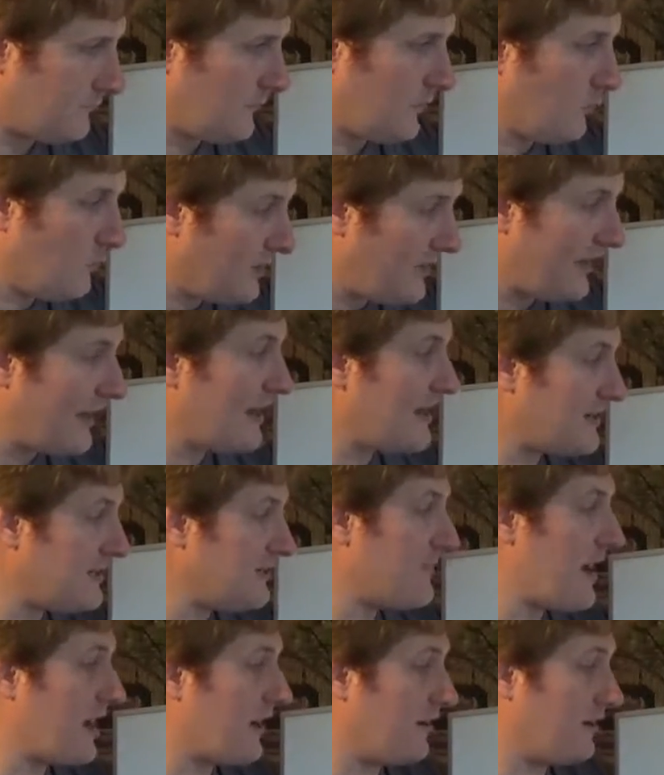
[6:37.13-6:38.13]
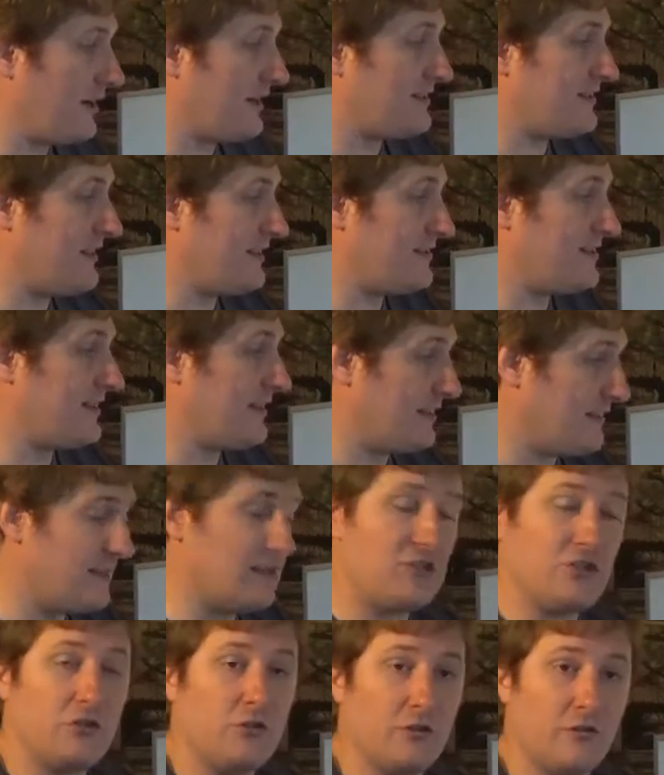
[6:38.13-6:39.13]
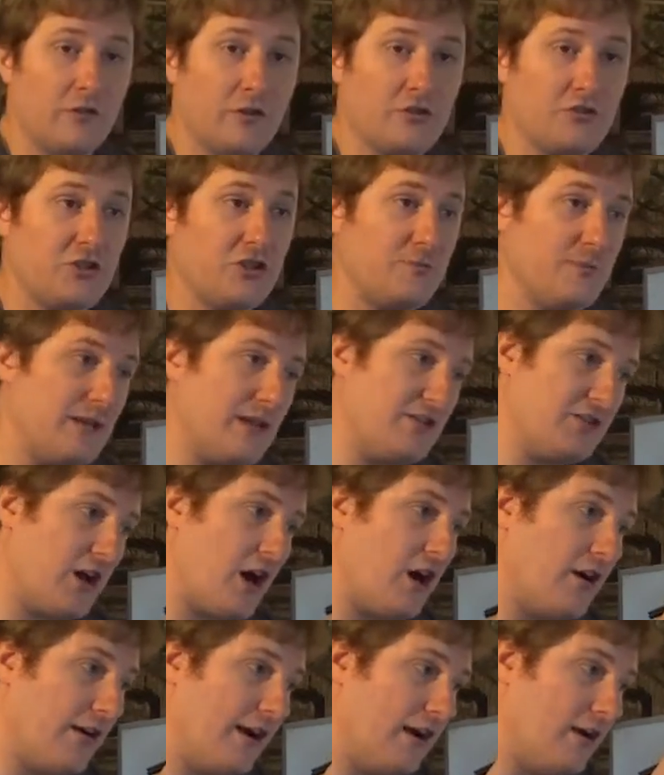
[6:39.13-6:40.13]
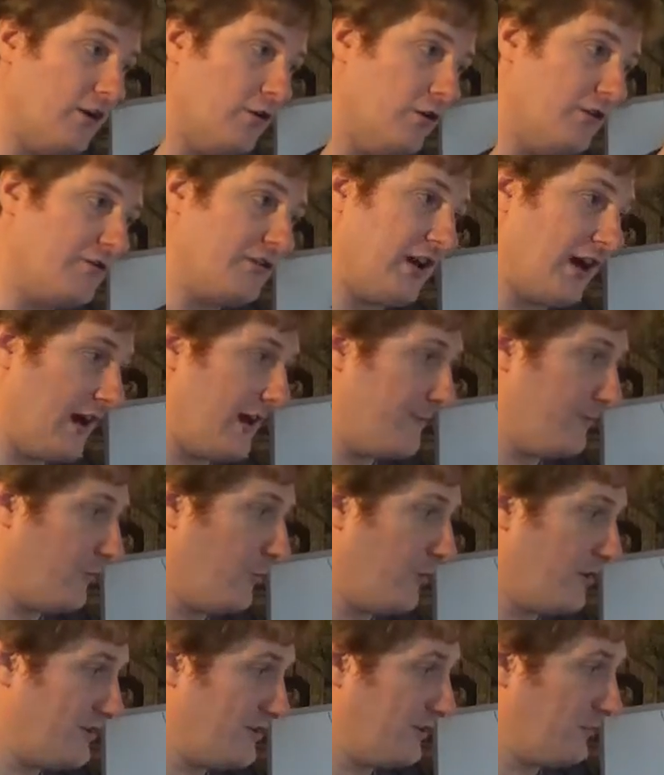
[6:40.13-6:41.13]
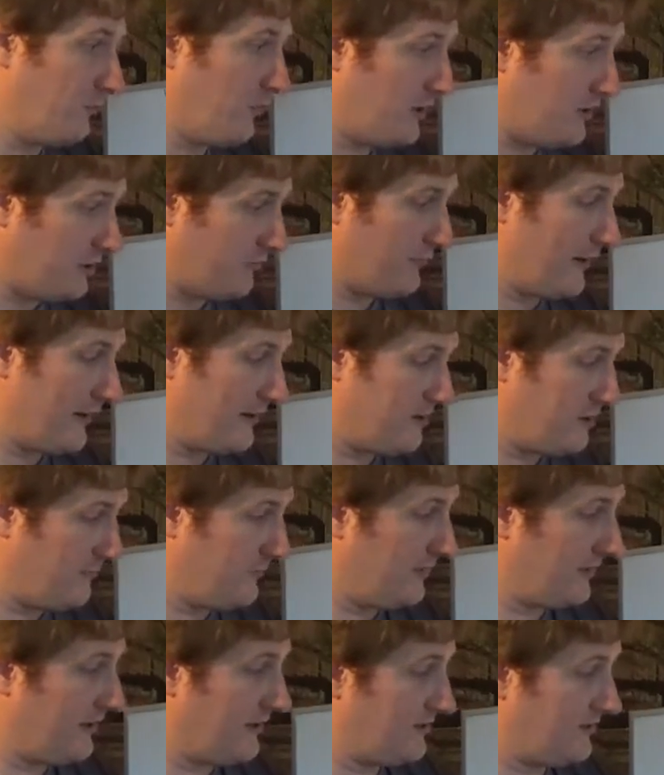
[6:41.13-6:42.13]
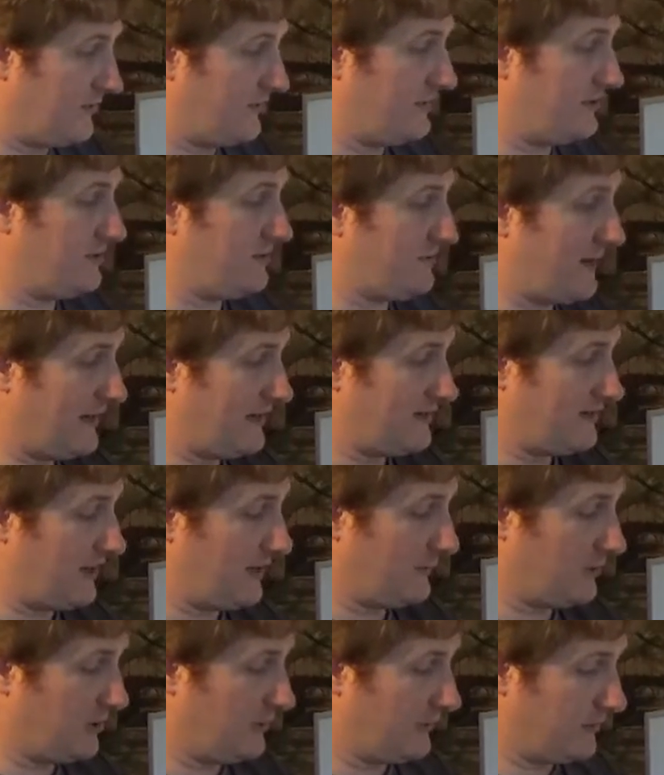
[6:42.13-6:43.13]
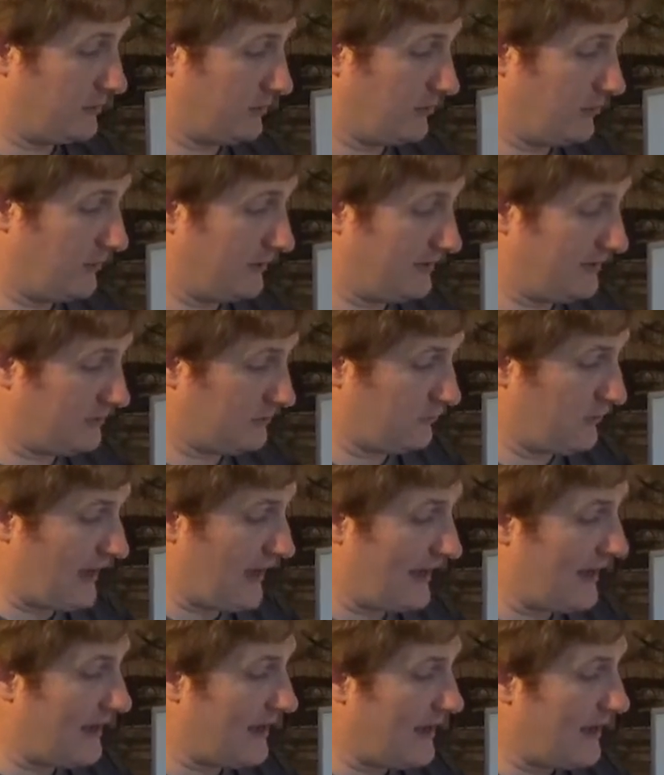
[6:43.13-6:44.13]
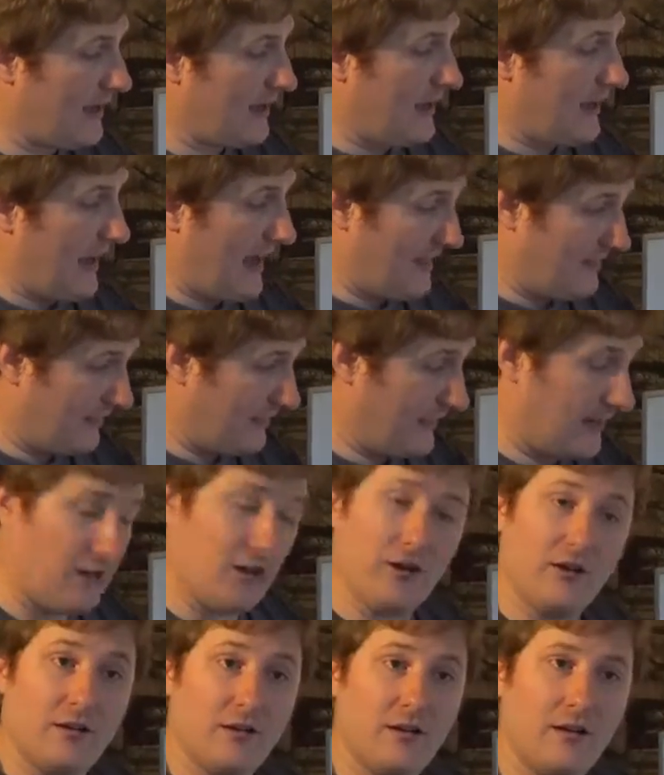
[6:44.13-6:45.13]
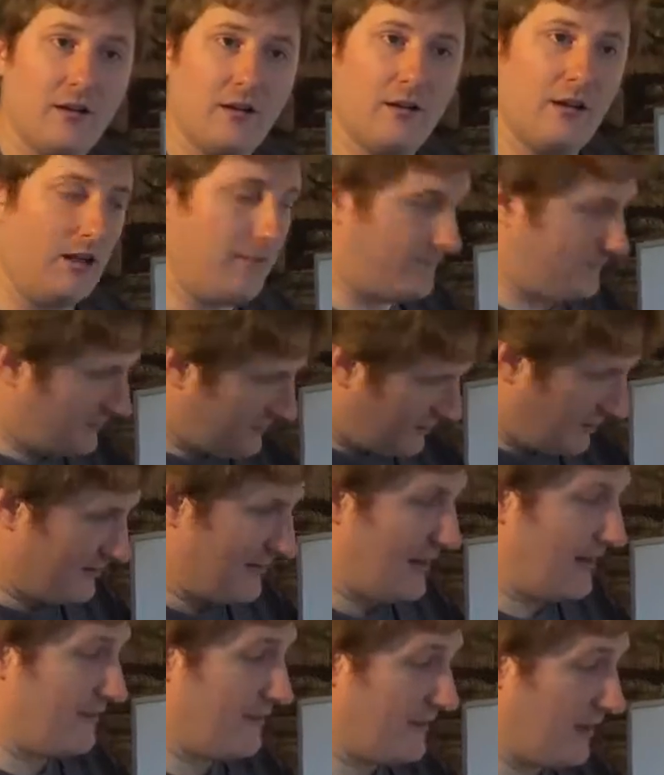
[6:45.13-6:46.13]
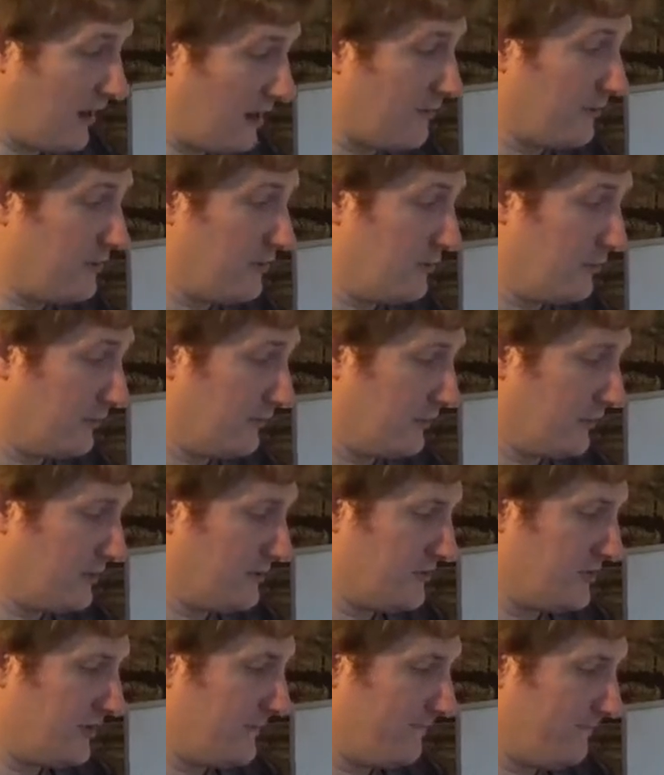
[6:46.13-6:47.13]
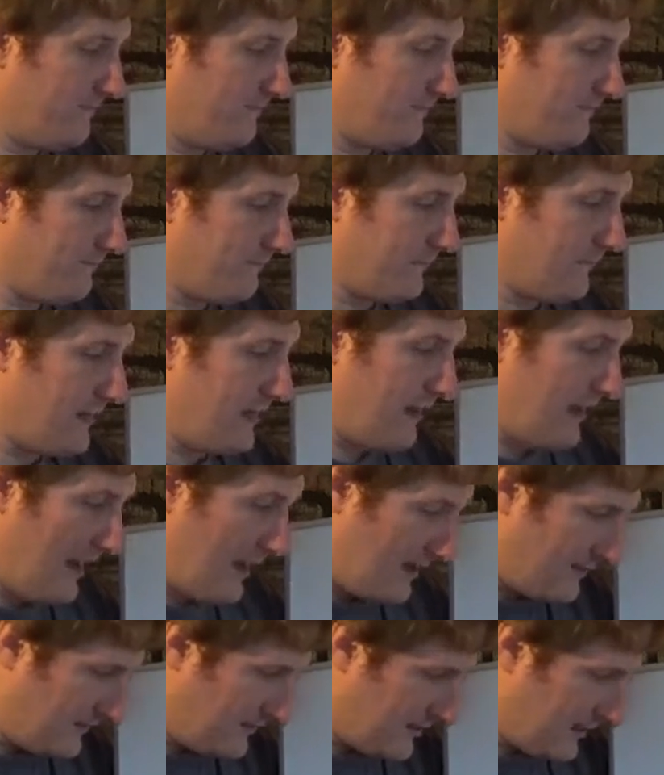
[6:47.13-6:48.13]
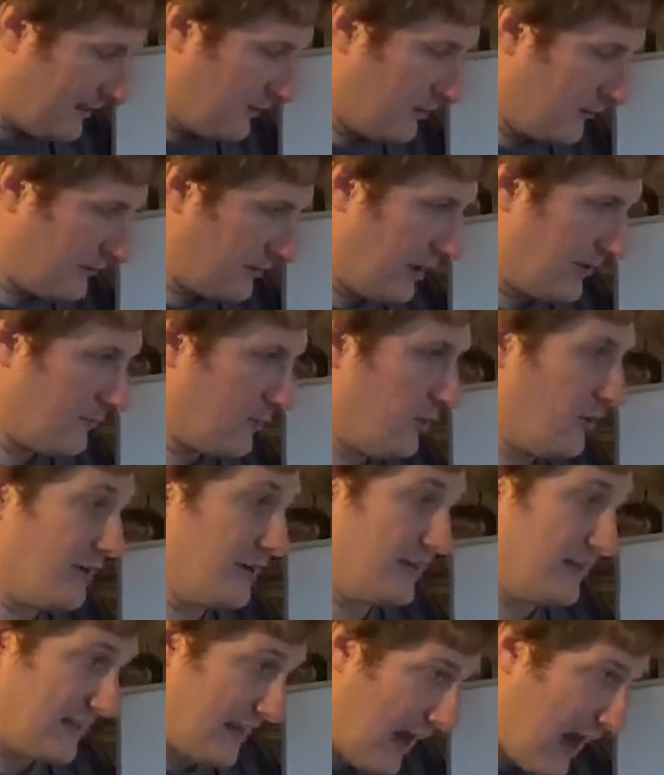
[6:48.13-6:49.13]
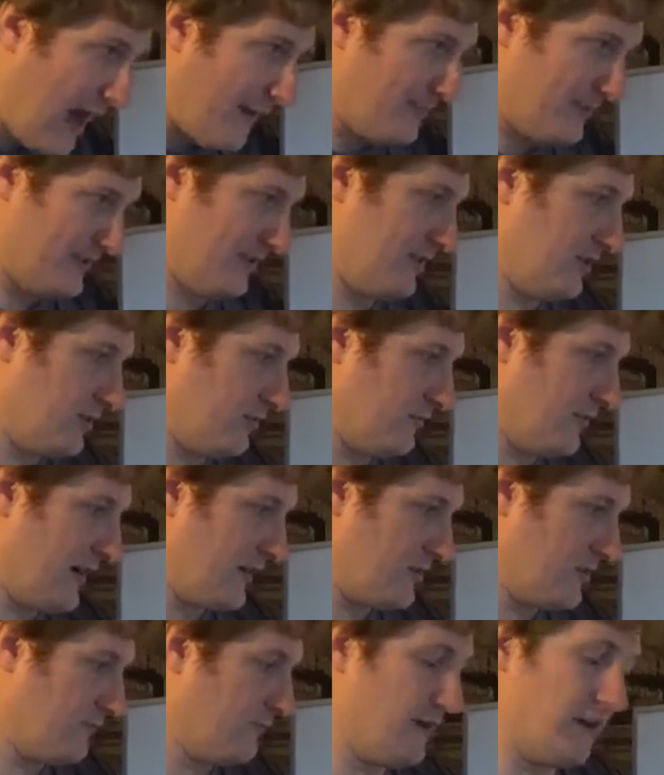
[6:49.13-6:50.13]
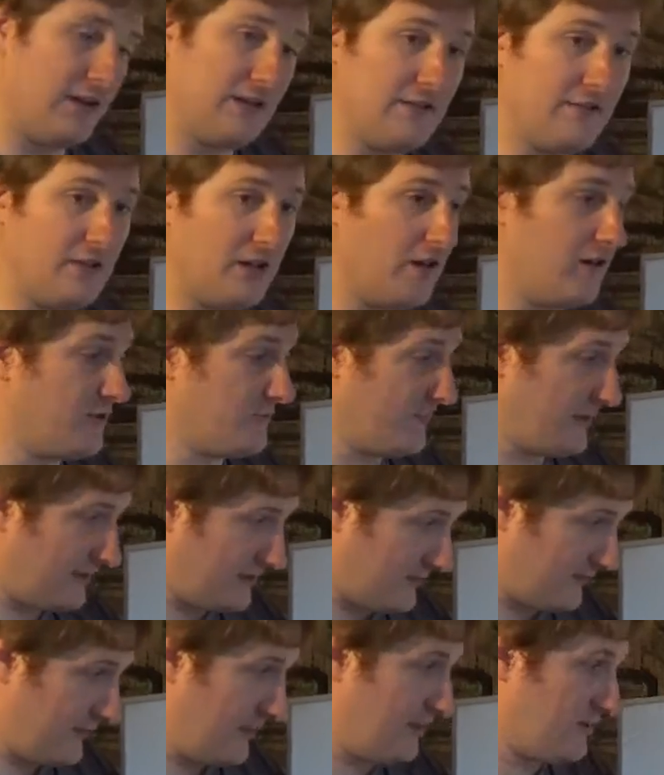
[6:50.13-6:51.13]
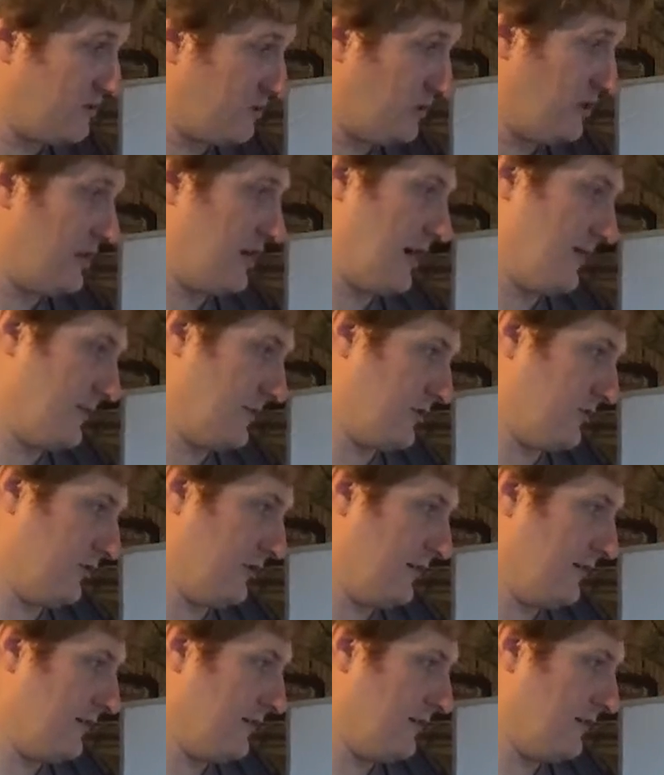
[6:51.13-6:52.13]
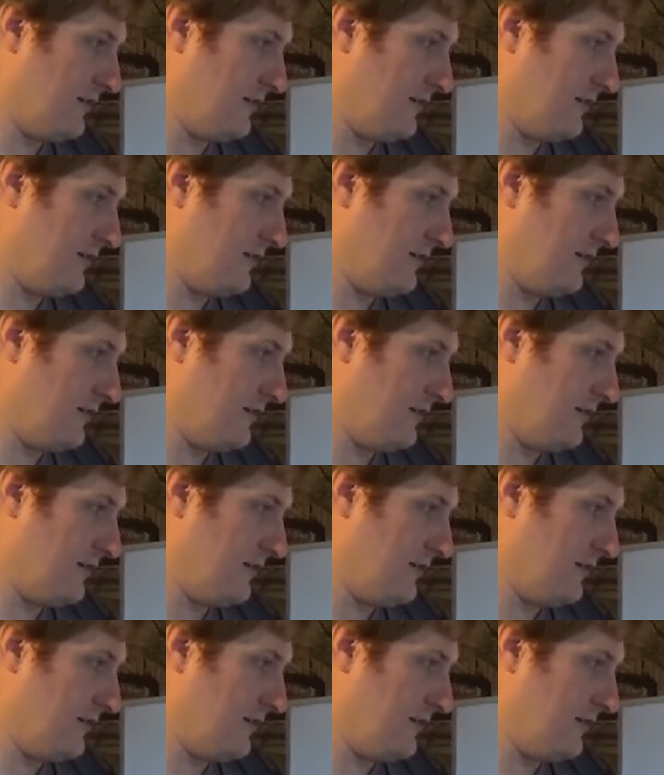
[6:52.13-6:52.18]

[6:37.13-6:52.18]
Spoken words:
with antimatter existing in this universe just because our arrow of time points in one direction because of the space-time curvature going this way, and the other universe has its arrow of time going in the opposite direction relative to ours because of its geometry.